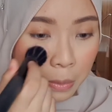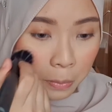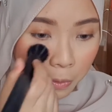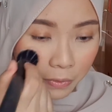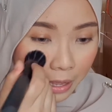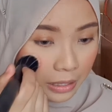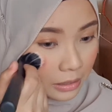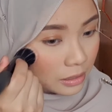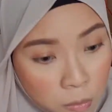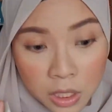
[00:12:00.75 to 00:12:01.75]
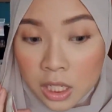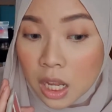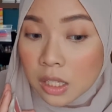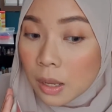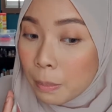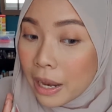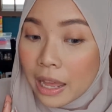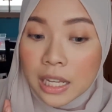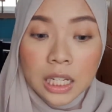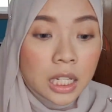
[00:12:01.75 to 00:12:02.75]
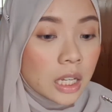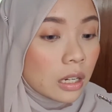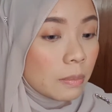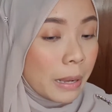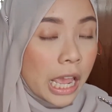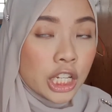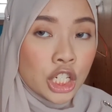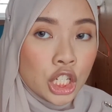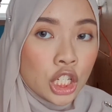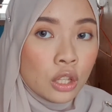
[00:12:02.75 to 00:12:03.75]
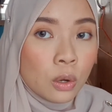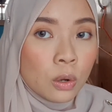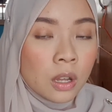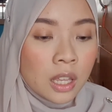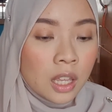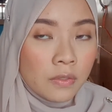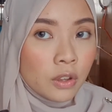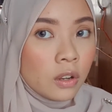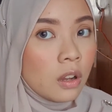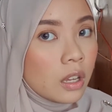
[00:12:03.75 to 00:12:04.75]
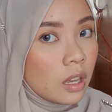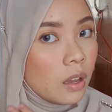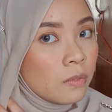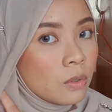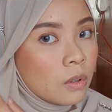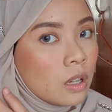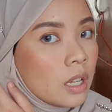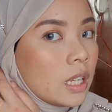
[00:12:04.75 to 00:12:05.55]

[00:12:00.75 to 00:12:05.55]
both ends. It does apply a little patchy though if you're not careful.